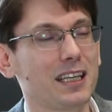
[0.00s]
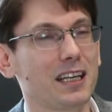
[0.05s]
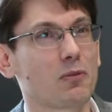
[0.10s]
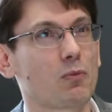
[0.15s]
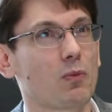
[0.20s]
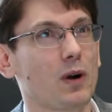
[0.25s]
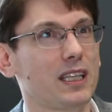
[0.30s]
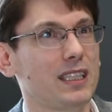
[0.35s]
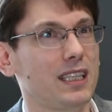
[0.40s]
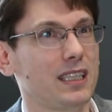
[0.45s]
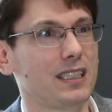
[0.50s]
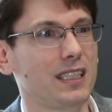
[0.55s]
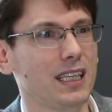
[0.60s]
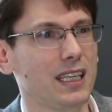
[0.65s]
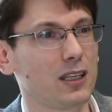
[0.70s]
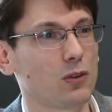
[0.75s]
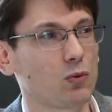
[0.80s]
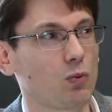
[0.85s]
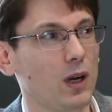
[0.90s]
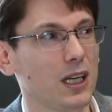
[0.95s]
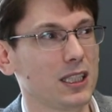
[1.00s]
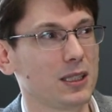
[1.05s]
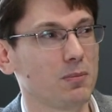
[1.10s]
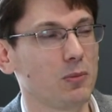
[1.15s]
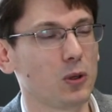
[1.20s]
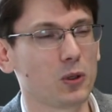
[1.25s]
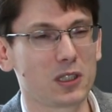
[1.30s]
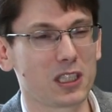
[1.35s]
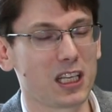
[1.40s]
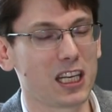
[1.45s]
what they did was
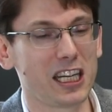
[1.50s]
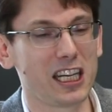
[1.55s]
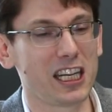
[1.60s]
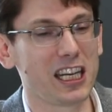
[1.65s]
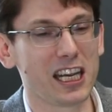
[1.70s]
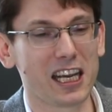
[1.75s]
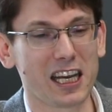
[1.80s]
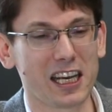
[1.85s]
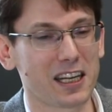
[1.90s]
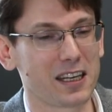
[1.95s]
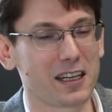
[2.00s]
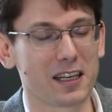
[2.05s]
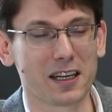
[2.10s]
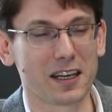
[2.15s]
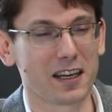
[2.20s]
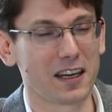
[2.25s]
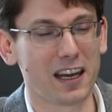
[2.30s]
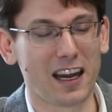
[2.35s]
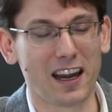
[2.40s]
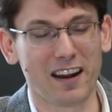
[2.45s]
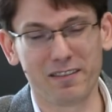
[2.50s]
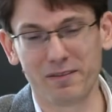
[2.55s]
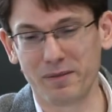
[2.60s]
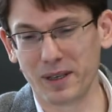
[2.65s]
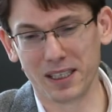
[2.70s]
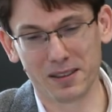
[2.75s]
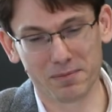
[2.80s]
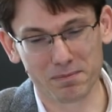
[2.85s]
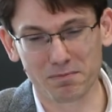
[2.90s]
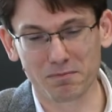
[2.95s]
mostly, and I've
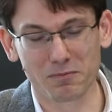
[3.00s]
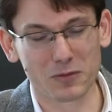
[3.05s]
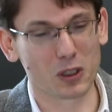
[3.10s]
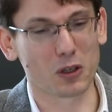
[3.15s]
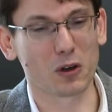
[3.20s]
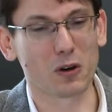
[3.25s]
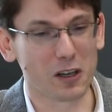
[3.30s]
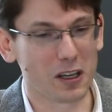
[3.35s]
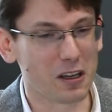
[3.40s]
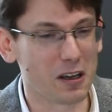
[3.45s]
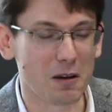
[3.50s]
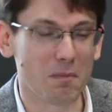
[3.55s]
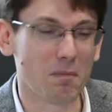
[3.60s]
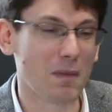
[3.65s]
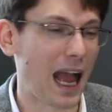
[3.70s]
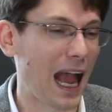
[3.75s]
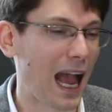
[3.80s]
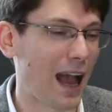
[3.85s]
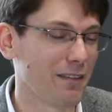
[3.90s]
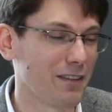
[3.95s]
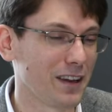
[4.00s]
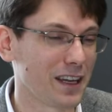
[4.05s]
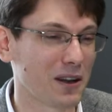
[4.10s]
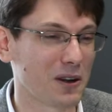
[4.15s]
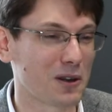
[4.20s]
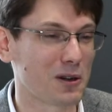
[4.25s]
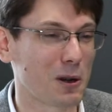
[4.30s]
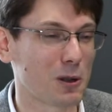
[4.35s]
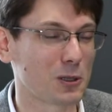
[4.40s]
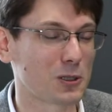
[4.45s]
been, you know, having a
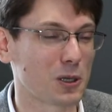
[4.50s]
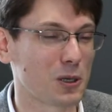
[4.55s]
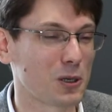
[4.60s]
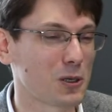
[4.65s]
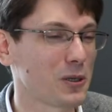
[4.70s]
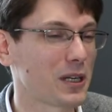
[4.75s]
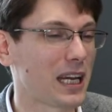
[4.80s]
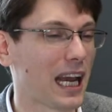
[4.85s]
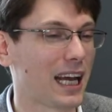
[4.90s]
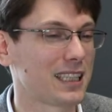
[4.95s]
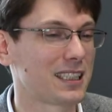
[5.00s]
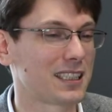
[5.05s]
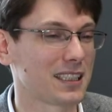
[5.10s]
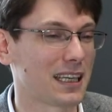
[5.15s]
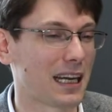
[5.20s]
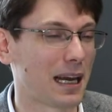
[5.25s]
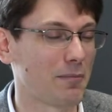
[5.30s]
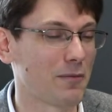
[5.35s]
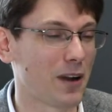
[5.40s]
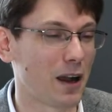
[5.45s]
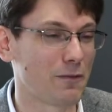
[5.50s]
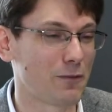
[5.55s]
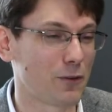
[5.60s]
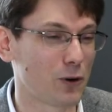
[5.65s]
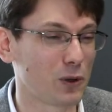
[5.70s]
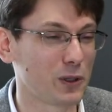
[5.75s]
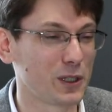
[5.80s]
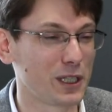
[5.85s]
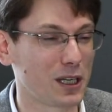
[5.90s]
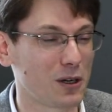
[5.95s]
closer look at, I'm
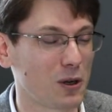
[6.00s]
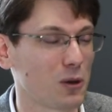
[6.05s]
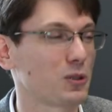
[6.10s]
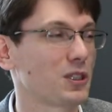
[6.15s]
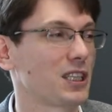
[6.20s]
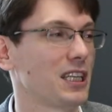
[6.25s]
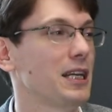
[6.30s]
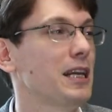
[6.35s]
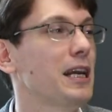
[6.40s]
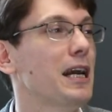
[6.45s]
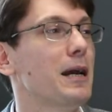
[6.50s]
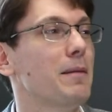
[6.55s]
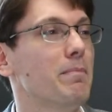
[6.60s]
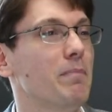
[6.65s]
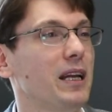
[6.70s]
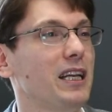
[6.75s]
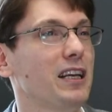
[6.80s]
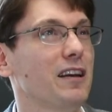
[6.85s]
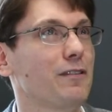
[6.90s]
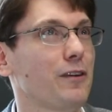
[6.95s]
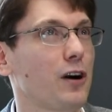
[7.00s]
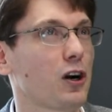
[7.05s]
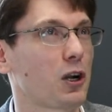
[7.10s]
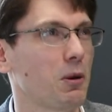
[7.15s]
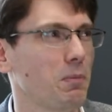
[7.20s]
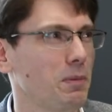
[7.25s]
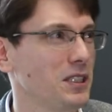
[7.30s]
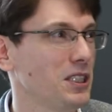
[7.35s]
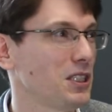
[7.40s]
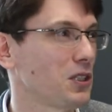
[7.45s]
following closely many of our
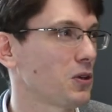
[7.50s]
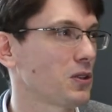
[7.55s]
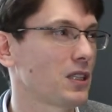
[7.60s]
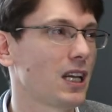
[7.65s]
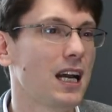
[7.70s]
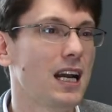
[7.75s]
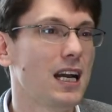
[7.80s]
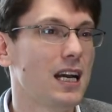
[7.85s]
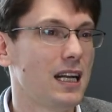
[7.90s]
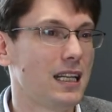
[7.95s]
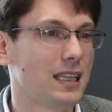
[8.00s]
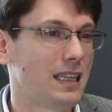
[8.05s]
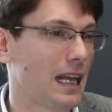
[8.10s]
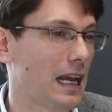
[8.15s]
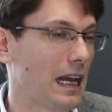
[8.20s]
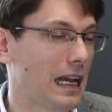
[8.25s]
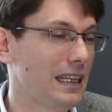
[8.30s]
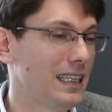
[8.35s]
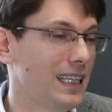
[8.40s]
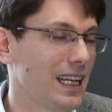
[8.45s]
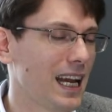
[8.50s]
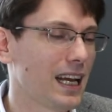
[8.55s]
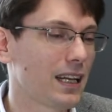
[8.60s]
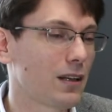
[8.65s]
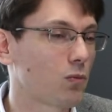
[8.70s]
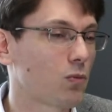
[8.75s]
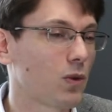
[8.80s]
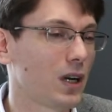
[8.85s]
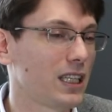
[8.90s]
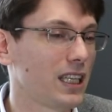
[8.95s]
competitors. In the
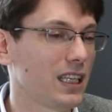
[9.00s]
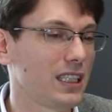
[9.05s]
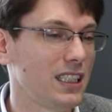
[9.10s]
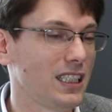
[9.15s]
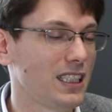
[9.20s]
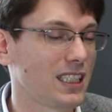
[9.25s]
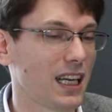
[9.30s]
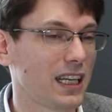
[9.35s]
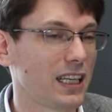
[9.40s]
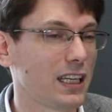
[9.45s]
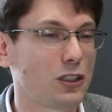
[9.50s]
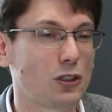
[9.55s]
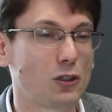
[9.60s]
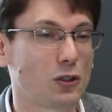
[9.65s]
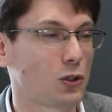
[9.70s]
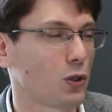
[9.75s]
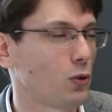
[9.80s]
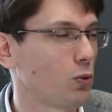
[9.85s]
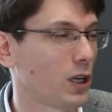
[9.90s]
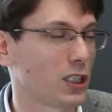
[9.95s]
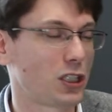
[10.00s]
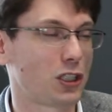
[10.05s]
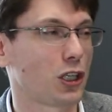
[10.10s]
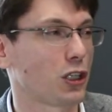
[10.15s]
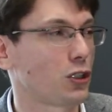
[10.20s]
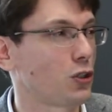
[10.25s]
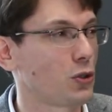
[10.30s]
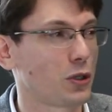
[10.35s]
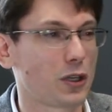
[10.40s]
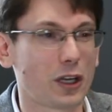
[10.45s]
end, what they decided to do was
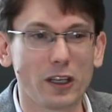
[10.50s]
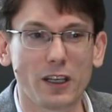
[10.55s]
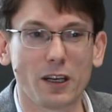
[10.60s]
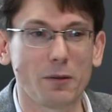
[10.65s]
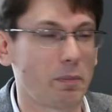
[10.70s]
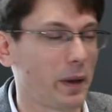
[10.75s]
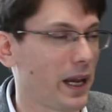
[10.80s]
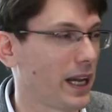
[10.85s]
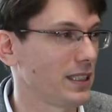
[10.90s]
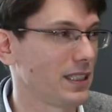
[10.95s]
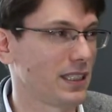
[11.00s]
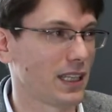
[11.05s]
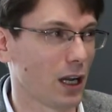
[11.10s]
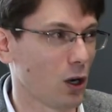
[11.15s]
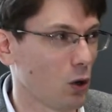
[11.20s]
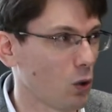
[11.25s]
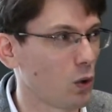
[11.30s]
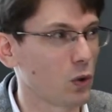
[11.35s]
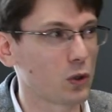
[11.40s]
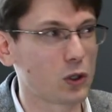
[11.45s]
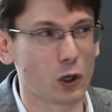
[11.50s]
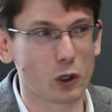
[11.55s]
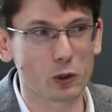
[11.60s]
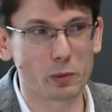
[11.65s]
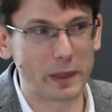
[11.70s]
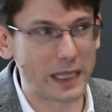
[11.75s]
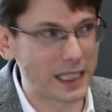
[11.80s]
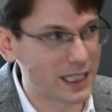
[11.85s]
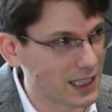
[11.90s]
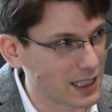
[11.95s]
just to cut and paste their old code
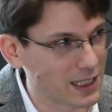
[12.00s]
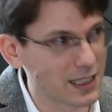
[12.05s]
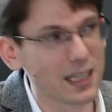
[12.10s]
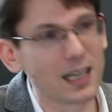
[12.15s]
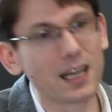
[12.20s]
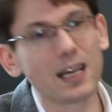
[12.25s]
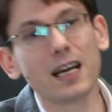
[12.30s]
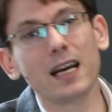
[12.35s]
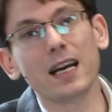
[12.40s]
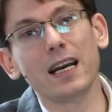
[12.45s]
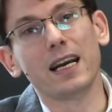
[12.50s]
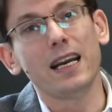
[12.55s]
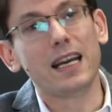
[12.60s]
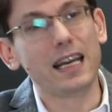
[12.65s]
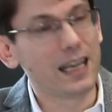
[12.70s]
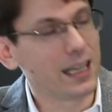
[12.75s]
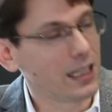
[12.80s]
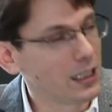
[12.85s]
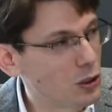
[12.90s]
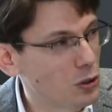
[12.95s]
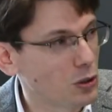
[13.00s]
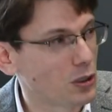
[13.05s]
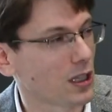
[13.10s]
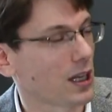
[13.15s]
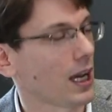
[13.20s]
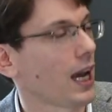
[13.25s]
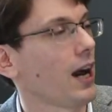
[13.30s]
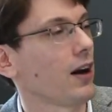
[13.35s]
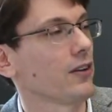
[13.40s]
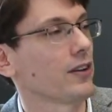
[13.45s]
bases into the
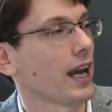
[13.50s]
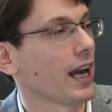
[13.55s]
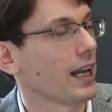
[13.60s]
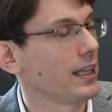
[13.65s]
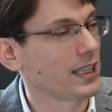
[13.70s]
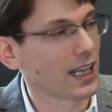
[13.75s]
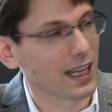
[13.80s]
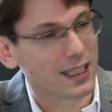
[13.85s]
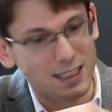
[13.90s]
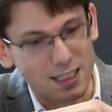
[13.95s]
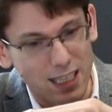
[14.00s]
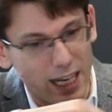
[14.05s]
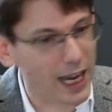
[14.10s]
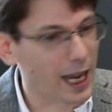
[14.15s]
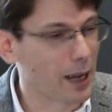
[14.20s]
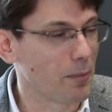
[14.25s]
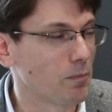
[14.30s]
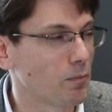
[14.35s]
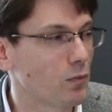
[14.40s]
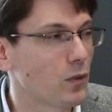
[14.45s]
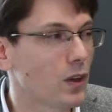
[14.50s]
cloud and then say,